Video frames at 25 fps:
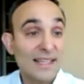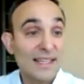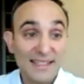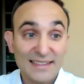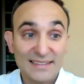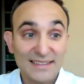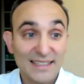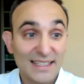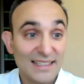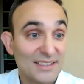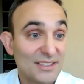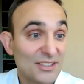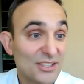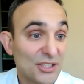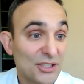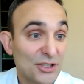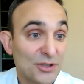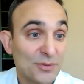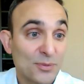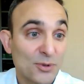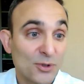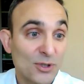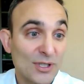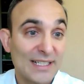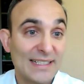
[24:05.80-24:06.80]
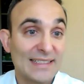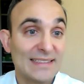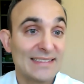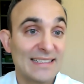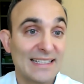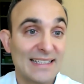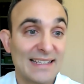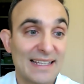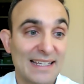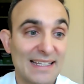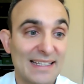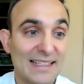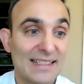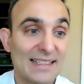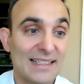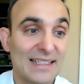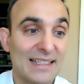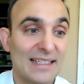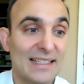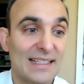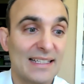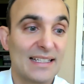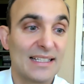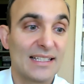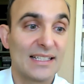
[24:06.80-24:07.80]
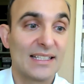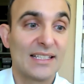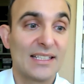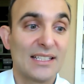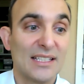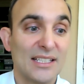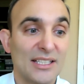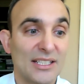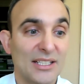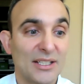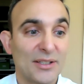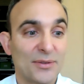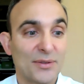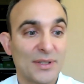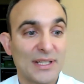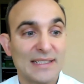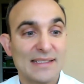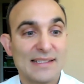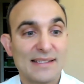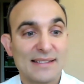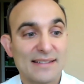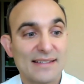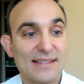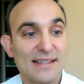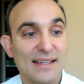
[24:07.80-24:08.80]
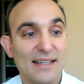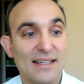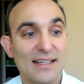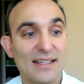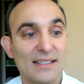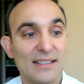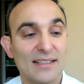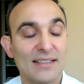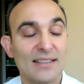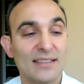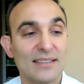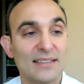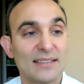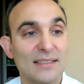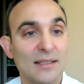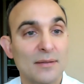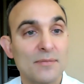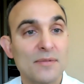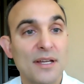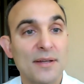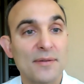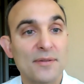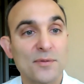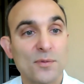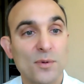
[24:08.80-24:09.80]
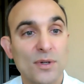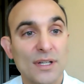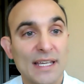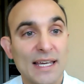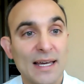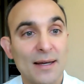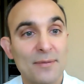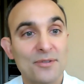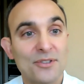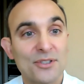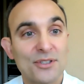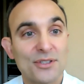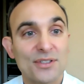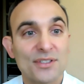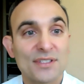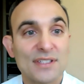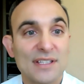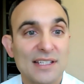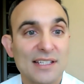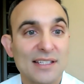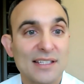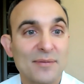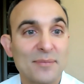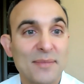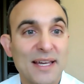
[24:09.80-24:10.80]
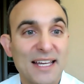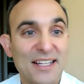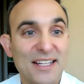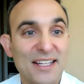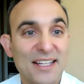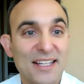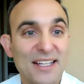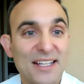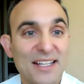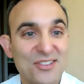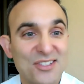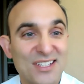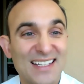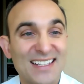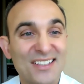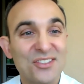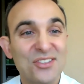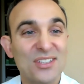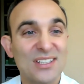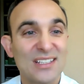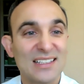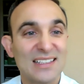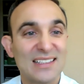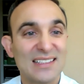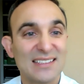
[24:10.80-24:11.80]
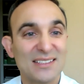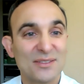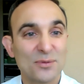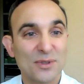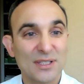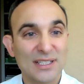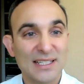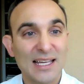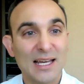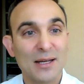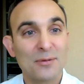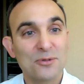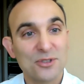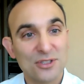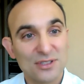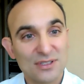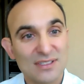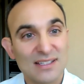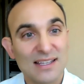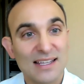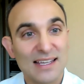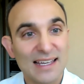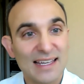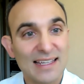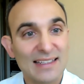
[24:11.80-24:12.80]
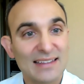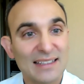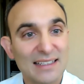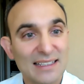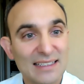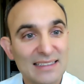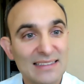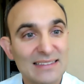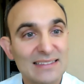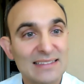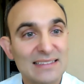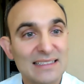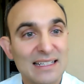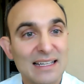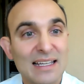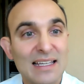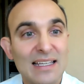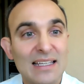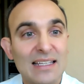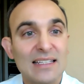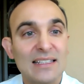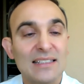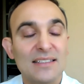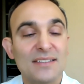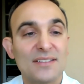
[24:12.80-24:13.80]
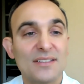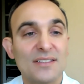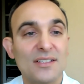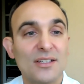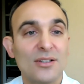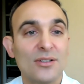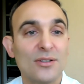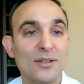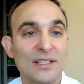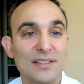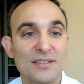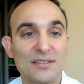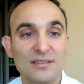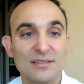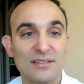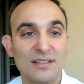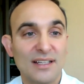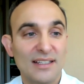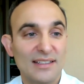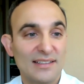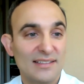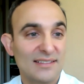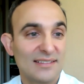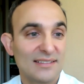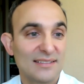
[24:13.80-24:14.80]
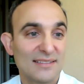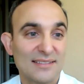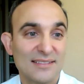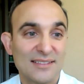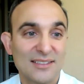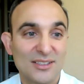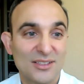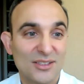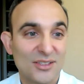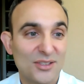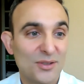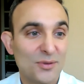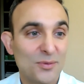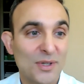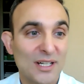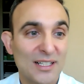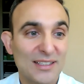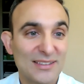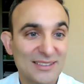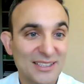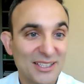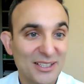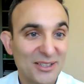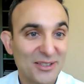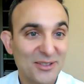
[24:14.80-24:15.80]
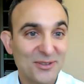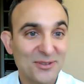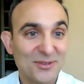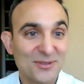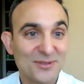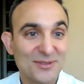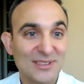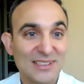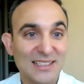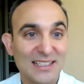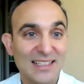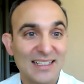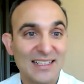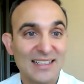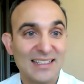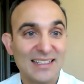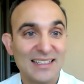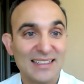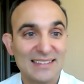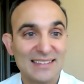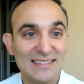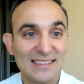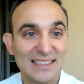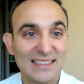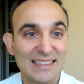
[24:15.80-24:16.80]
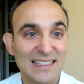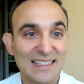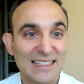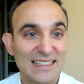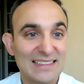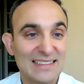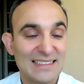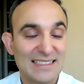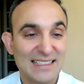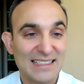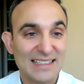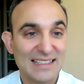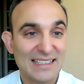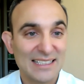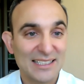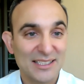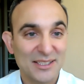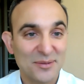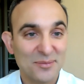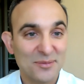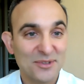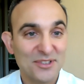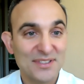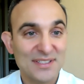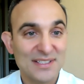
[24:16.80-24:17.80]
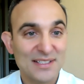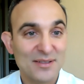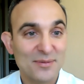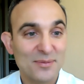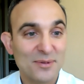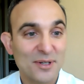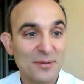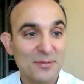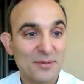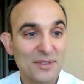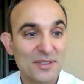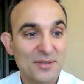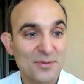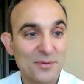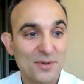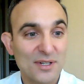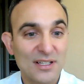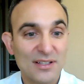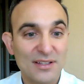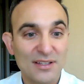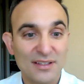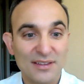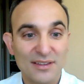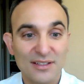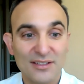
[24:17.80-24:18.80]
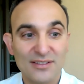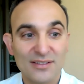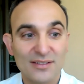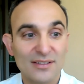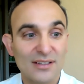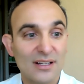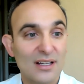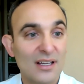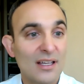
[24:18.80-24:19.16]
and to your point, I think, it's sometimes what captures the imagination is what captures the headlines. So as you well know, and I see in the emergency department as well, that there are